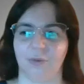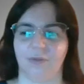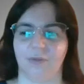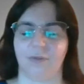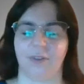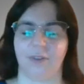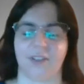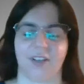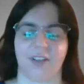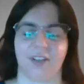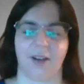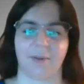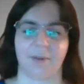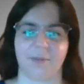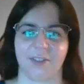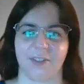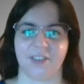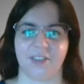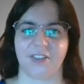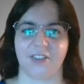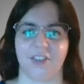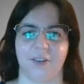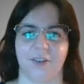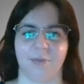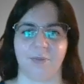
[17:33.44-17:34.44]
adopted
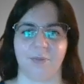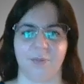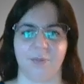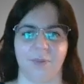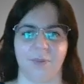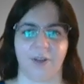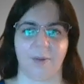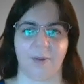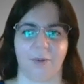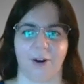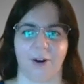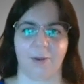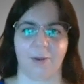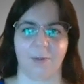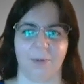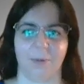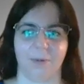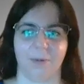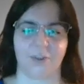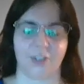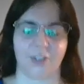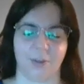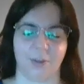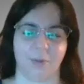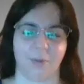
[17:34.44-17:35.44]
some
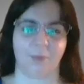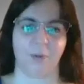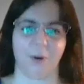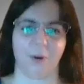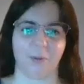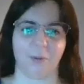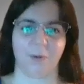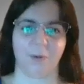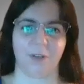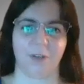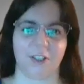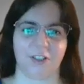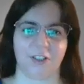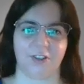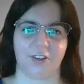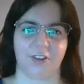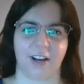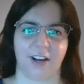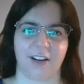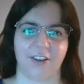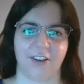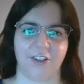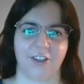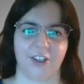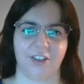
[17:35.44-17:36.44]
appropriate
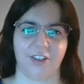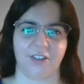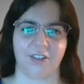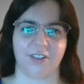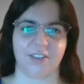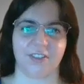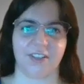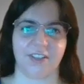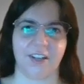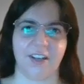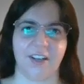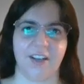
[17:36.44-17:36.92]
strategies.